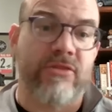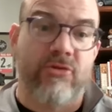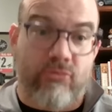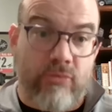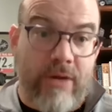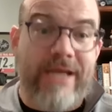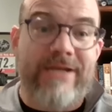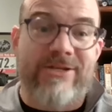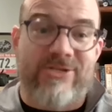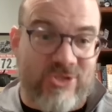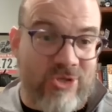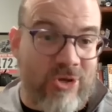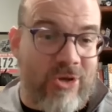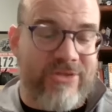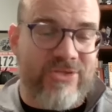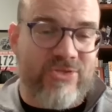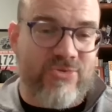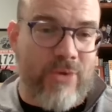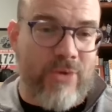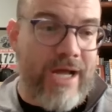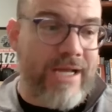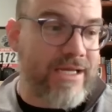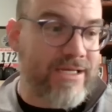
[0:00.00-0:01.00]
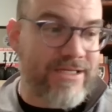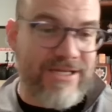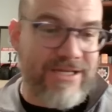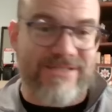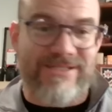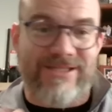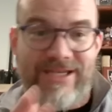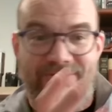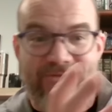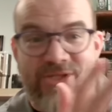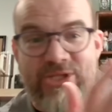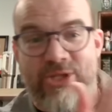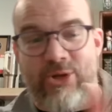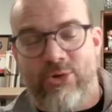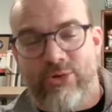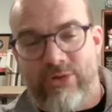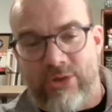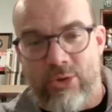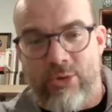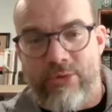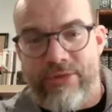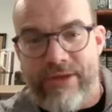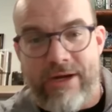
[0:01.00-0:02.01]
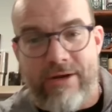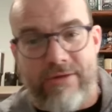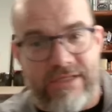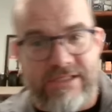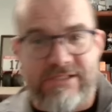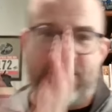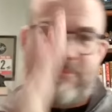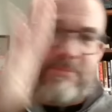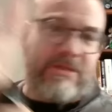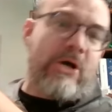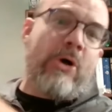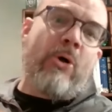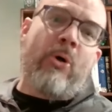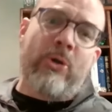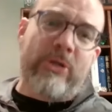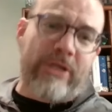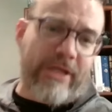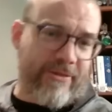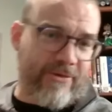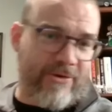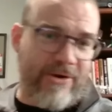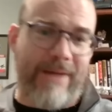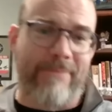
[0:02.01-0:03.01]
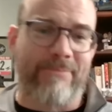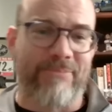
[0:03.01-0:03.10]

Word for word: the, renaissance right it doesn't even go there this could be a whole other